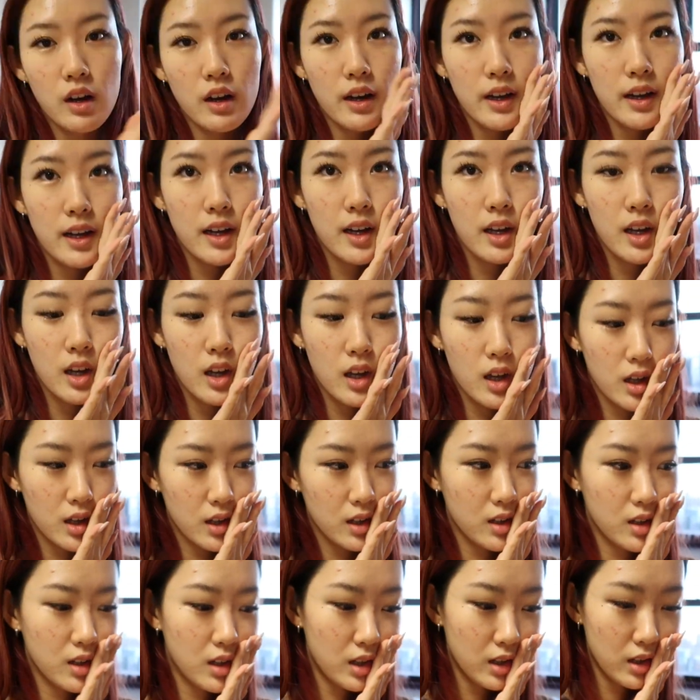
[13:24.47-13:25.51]

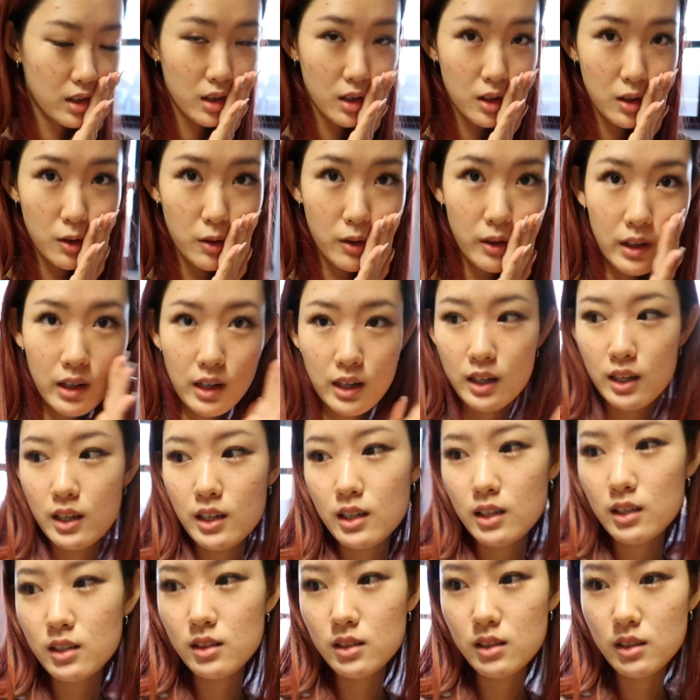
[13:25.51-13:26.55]
Hi, I know
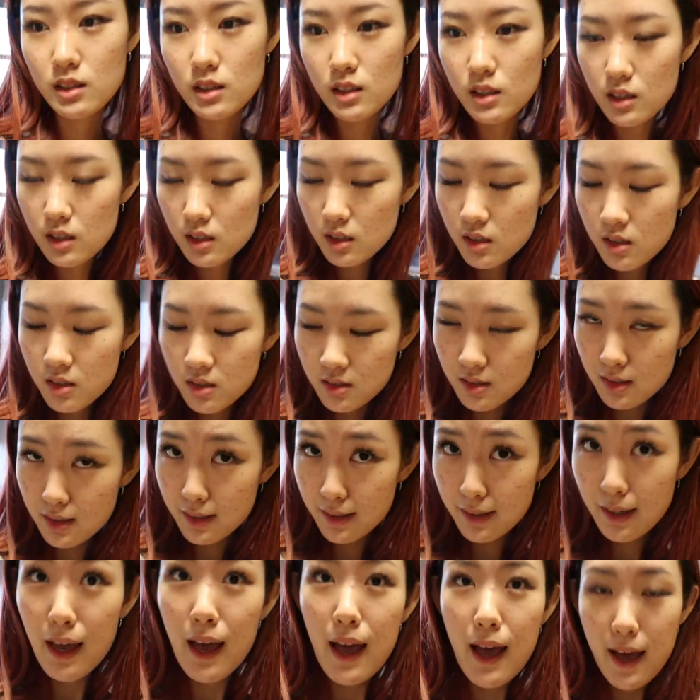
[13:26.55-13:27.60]
I
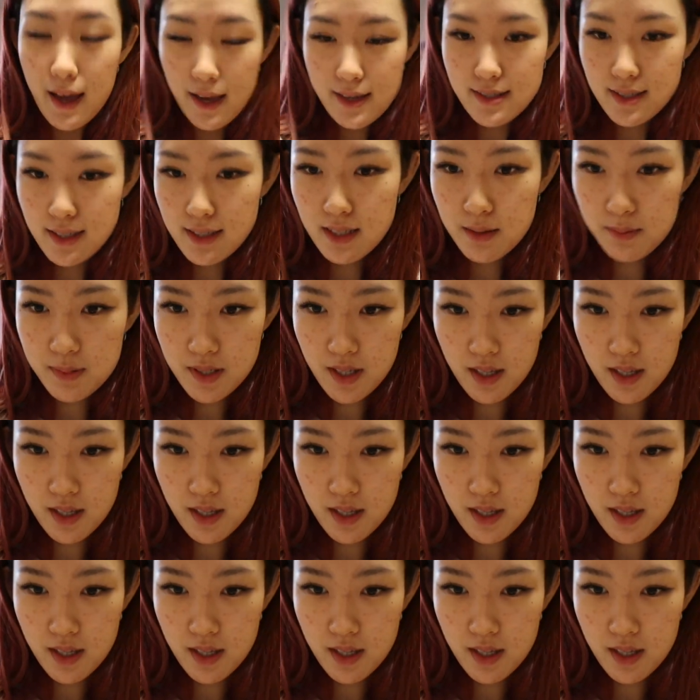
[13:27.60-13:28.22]
literally, as I keep